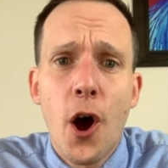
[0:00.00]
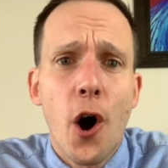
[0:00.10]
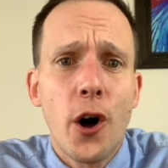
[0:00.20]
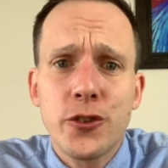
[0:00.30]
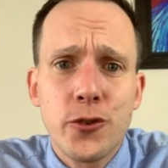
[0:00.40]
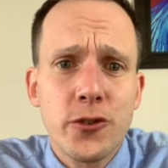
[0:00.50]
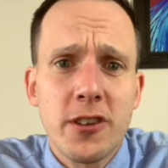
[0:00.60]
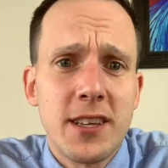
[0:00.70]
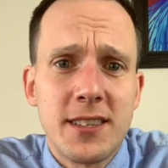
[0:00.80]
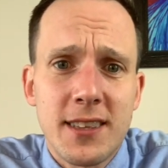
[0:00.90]
all sorts of
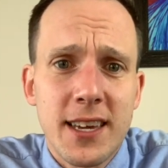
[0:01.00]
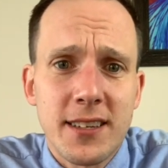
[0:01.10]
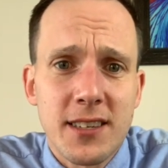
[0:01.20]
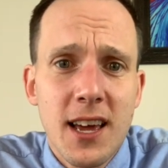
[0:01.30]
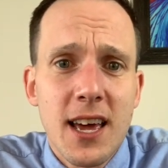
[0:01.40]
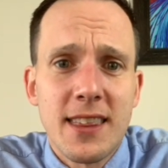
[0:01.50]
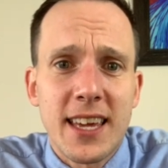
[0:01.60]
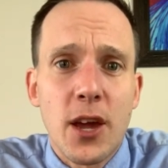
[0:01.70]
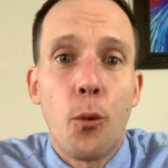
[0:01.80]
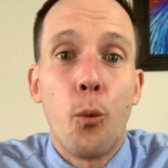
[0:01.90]
these things that
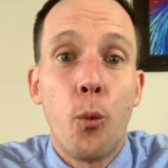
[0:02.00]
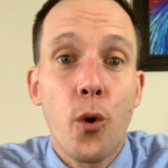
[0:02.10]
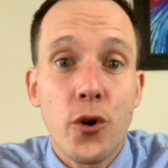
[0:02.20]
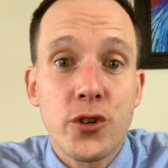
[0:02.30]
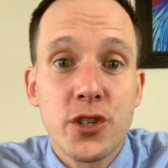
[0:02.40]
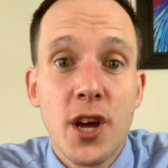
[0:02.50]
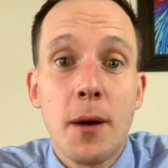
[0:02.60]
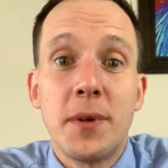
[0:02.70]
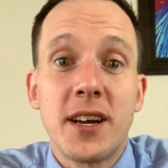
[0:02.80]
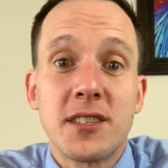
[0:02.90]
get worse
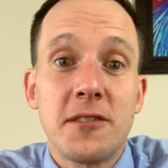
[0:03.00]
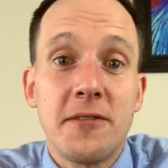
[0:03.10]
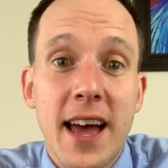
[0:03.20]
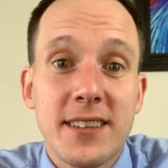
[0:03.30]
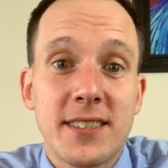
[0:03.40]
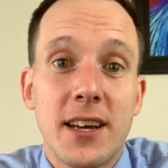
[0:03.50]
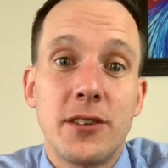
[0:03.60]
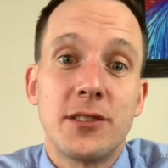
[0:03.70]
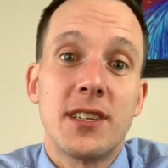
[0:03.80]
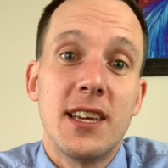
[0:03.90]
because the fat
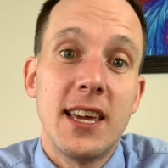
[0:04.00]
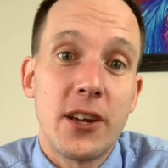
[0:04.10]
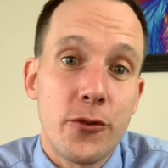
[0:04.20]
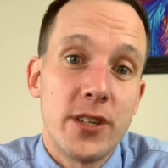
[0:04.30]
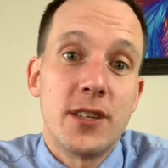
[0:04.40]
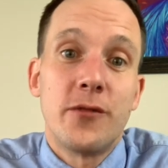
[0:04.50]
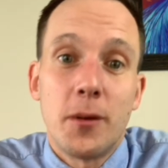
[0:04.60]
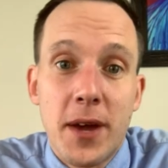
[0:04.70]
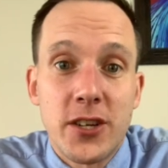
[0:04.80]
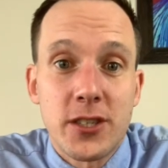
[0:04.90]
cells increase
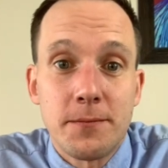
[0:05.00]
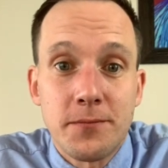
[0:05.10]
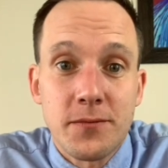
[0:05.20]
inflammation.